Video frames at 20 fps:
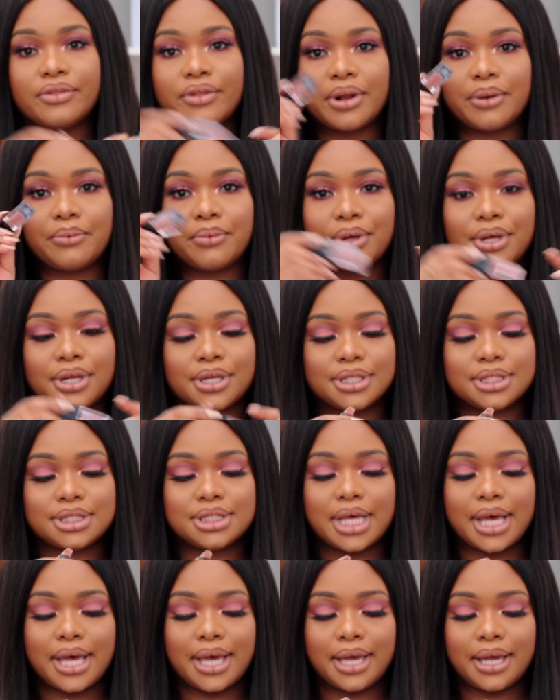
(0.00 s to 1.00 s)
And we're gonna
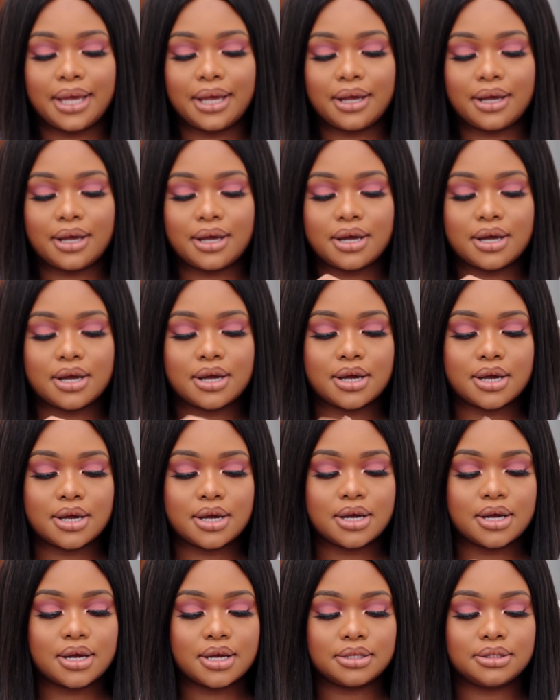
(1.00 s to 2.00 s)
take
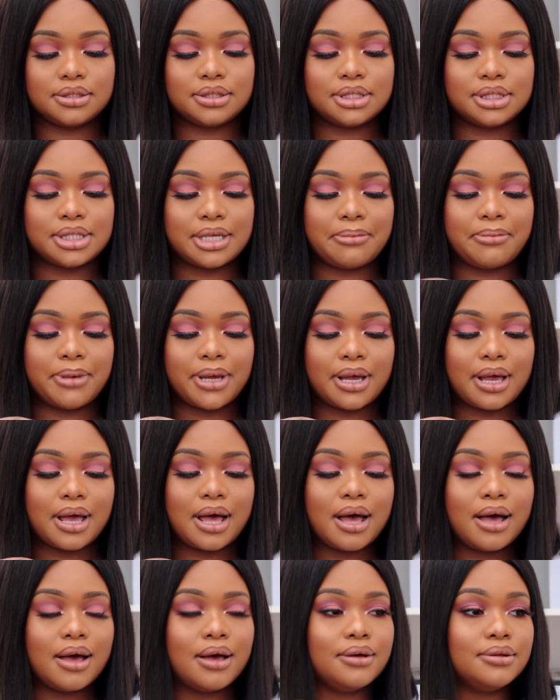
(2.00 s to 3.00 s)
Stepping
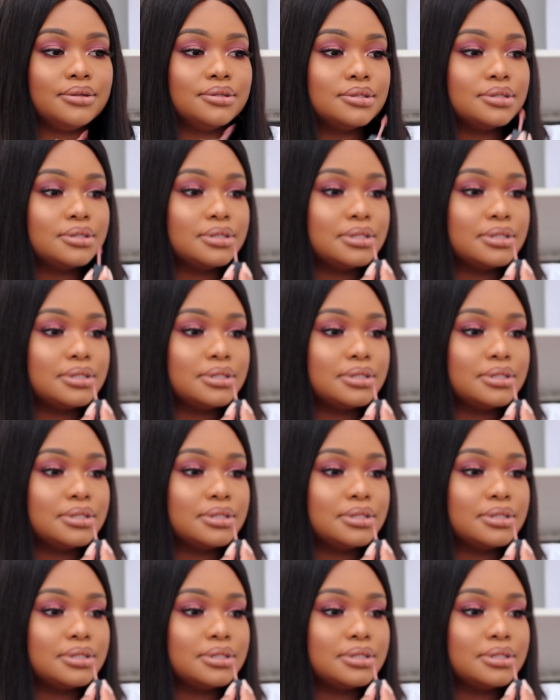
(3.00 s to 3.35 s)
Out.